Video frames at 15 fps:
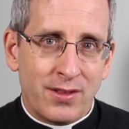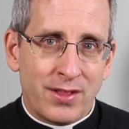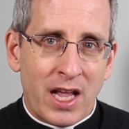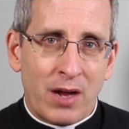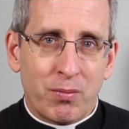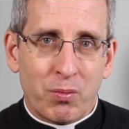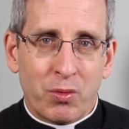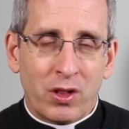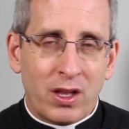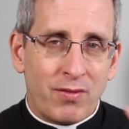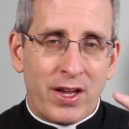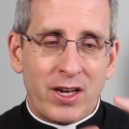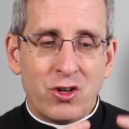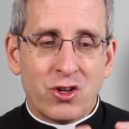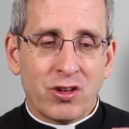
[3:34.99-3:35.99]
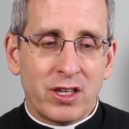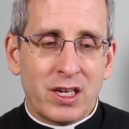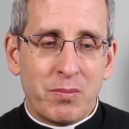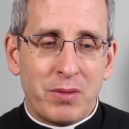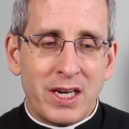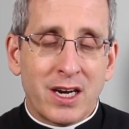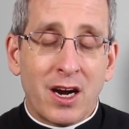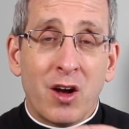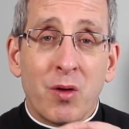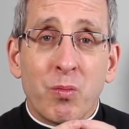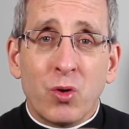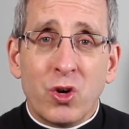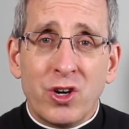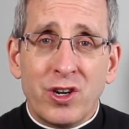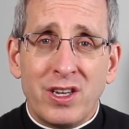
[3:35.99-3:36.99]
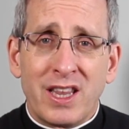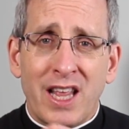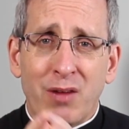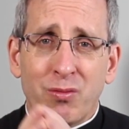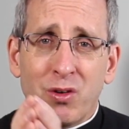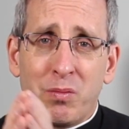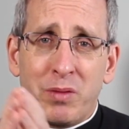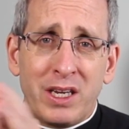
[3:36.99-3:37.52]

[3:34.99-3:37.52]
that will eventually become wood that will